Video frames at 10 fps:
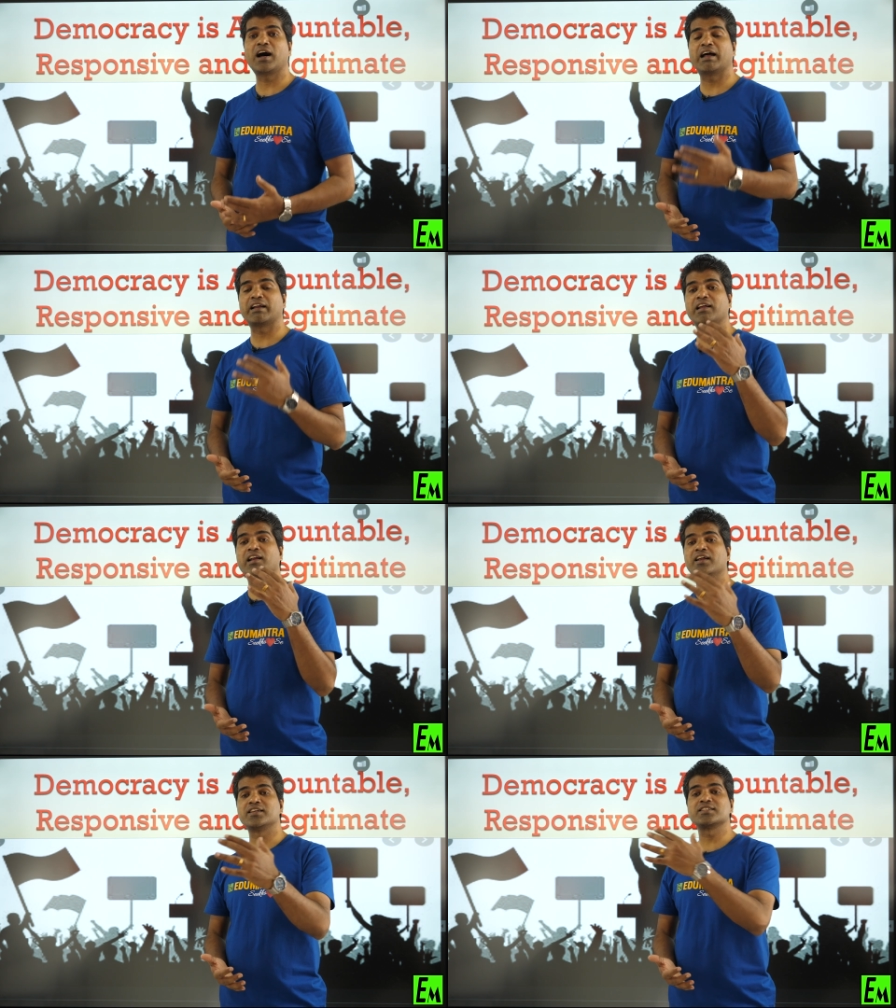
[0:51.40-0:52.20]
and a
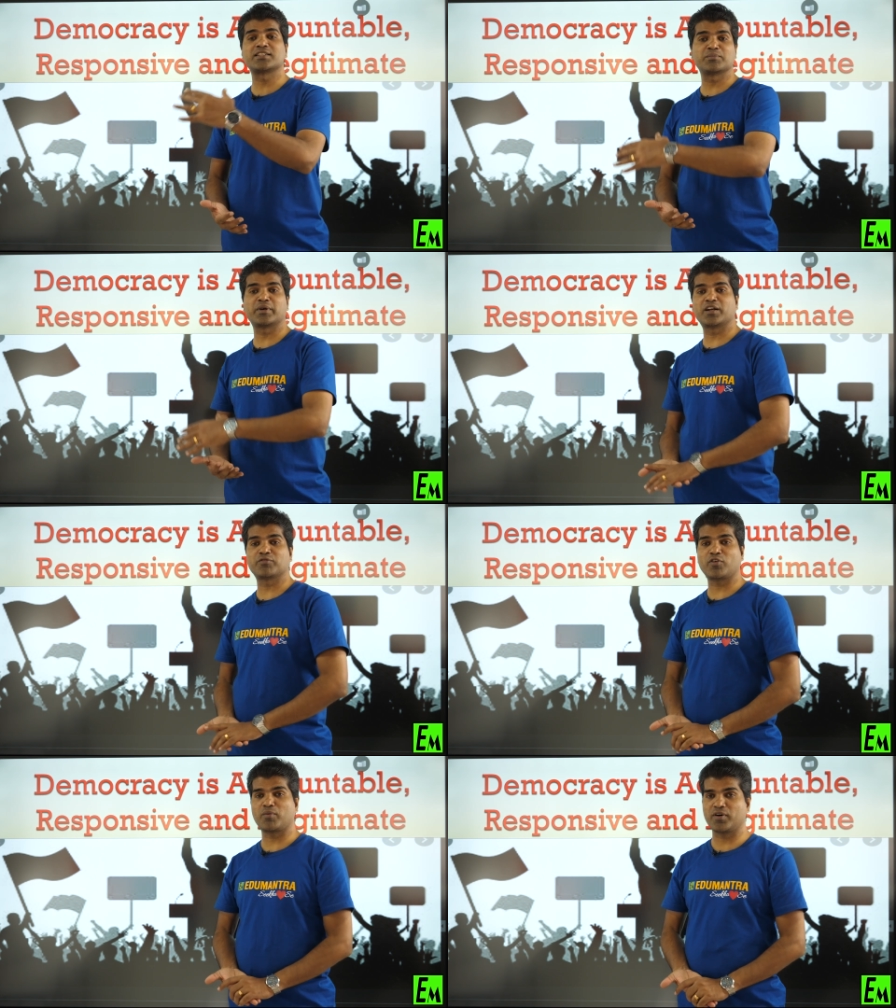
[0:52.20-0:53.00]
legitimate
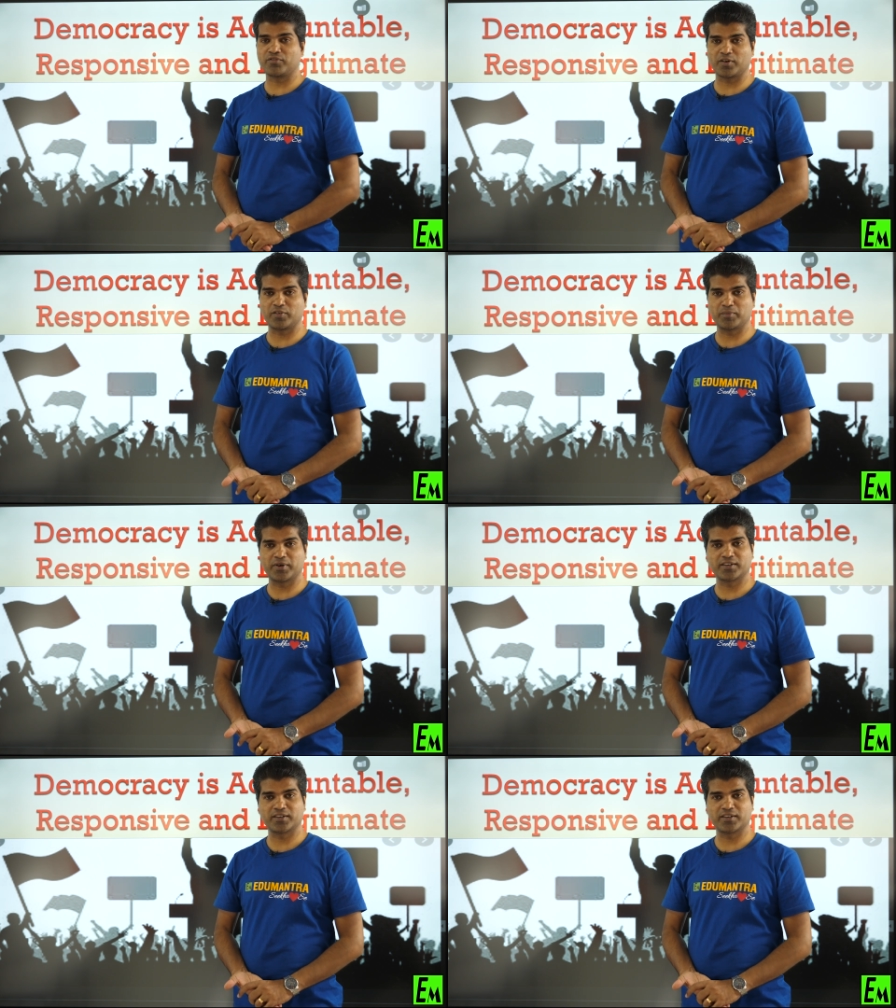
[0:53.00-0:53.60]
form of government.